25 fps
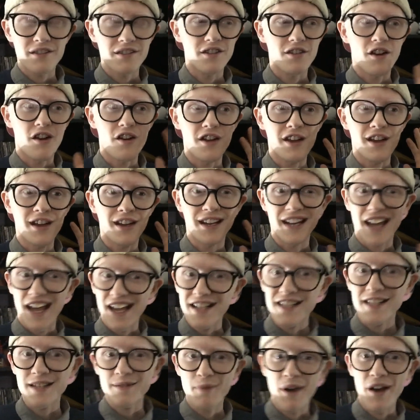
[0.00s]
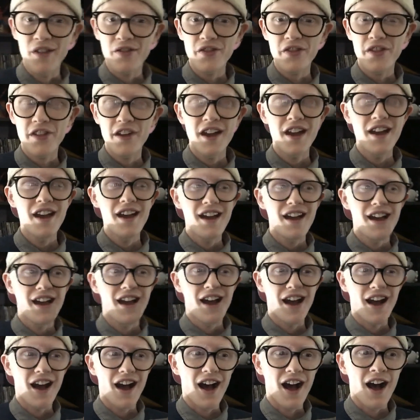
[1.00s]
starting next month,
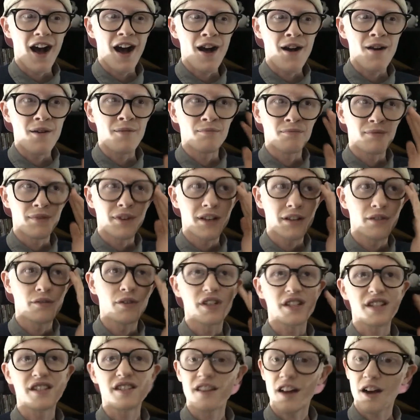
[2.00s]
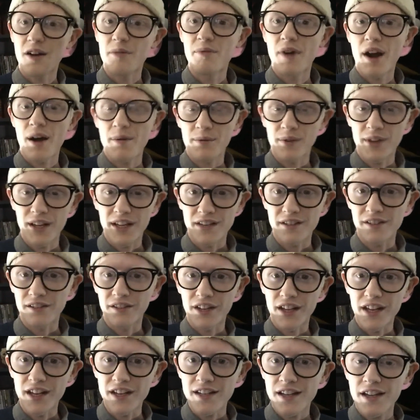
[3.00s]
um, which I'll probably
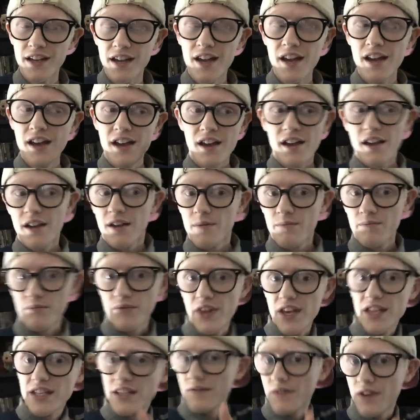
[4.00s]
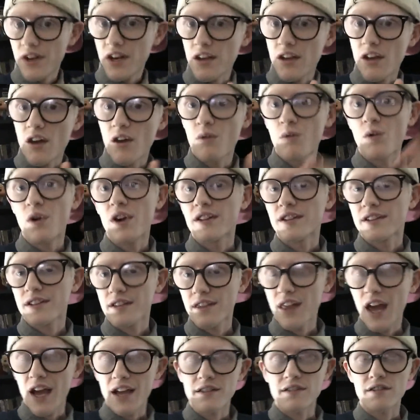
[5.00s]
delete this video once
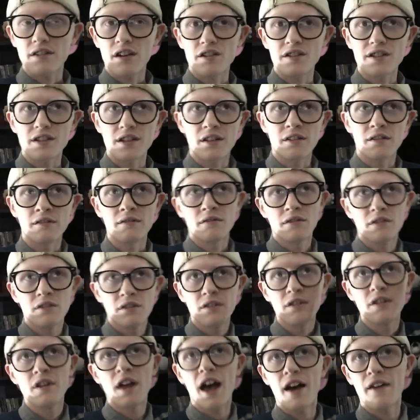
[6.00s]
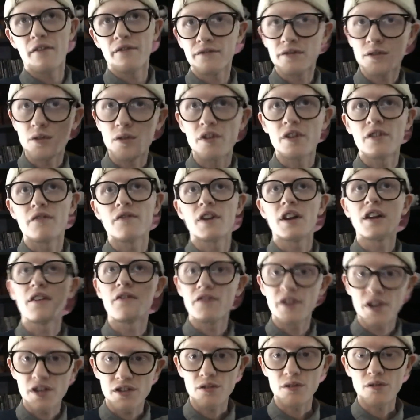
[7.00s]
that starts and have sort of an
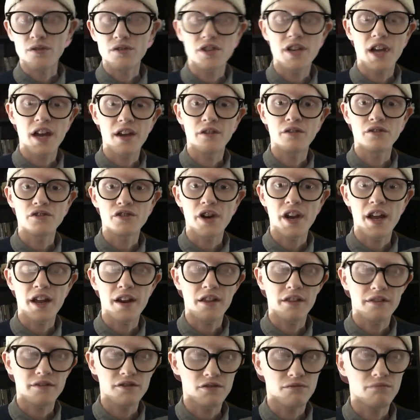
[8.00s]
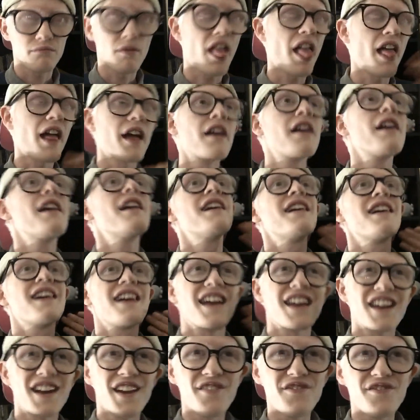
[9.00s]
official channel trade, an